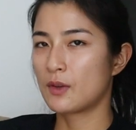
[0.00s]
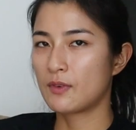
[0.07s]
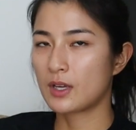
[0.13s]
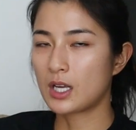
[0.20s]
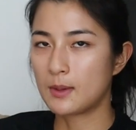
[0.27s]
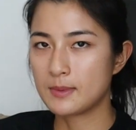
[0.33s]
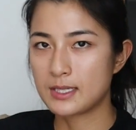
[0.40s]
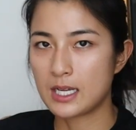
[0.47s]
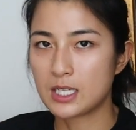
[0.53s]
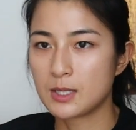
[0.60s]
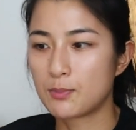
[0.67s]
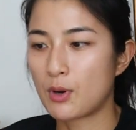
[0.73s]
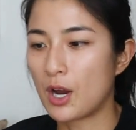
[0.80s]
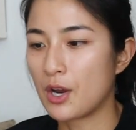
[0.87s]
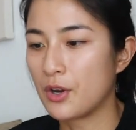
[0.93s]
of it comes down to
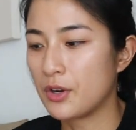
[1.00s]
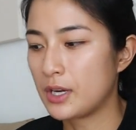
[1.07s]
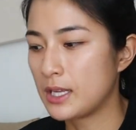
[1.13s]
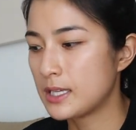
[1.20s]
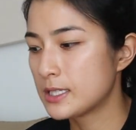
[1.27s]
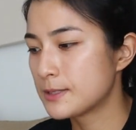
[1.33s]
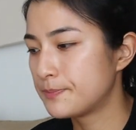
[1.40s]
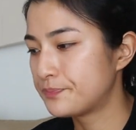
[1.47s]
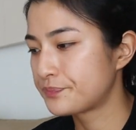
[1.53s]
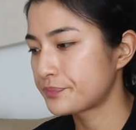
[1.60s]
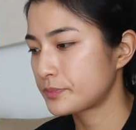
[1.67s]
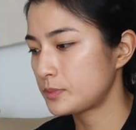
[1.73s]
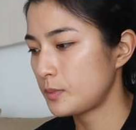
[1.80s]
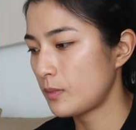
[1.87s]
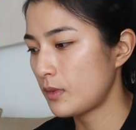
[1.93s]
priorities.
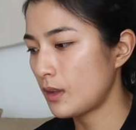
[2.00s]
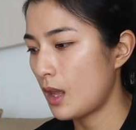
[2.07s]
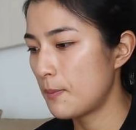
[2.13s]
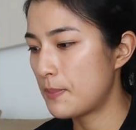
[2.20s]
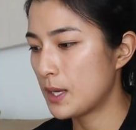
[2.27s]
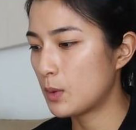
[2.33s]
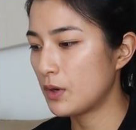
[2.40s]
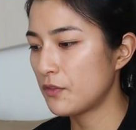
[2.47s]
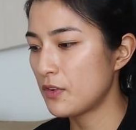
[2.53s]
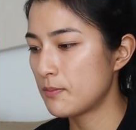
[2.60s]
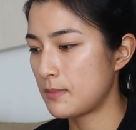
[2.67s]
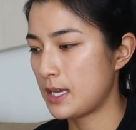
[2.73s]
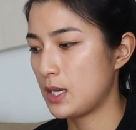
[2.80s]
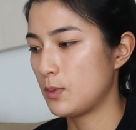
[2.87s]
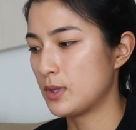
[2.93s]
A big one for
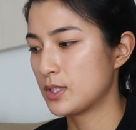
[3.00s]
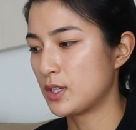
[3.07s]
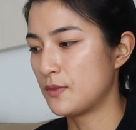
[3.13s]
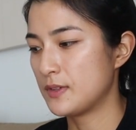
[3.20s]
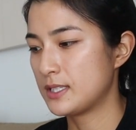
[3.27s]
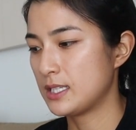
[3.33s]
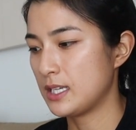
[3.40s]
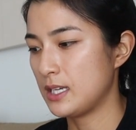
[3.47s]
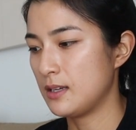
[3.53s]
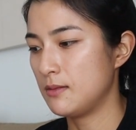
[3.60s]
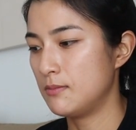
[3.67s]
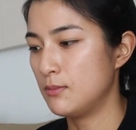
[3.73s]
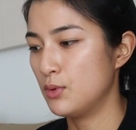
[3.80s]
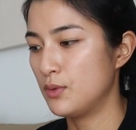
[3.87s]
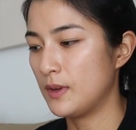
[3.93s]
me was obviously
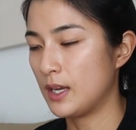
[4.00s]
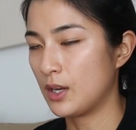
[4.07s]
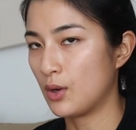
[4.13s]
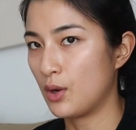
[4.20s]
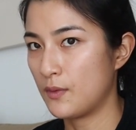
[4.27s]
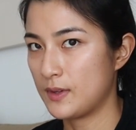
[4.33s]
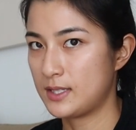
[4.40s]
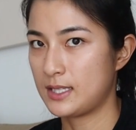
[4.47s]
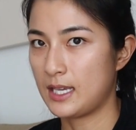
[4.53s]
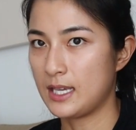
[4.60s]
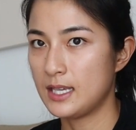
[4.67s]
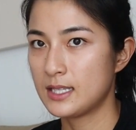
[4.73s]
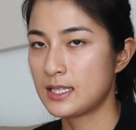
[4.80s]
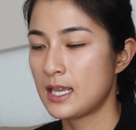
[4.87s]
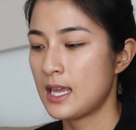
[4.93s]
moving
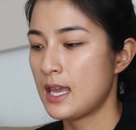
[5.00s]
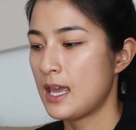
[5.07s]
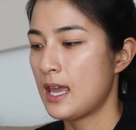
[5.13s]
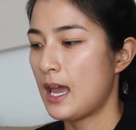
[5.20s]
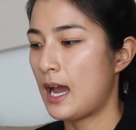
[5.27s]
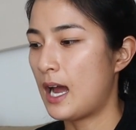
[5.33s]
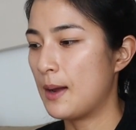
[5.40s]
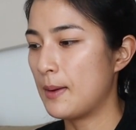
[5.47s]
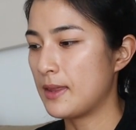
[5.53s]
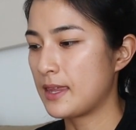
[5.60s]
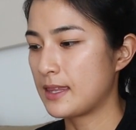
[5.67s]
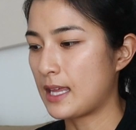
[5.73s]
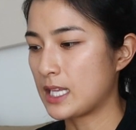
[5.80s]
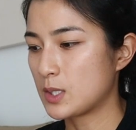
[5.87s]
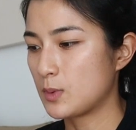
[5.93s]
overseas. I
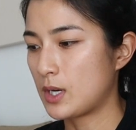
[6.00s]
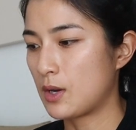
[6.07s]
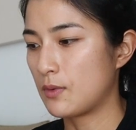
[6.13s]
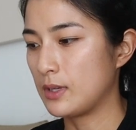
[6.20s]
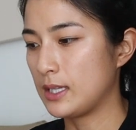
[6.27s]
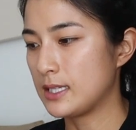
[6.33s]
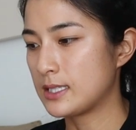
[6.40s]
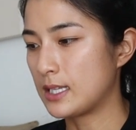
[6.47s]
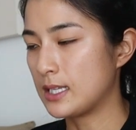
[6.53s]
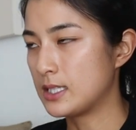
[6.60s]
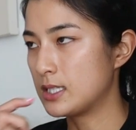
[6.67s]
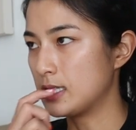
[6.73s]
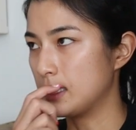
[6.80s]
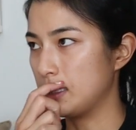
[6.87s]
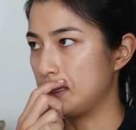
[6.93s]
think that's when I really started
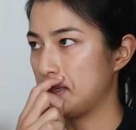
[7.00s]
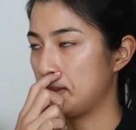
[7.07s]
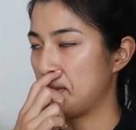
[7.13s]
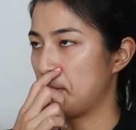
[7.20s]
to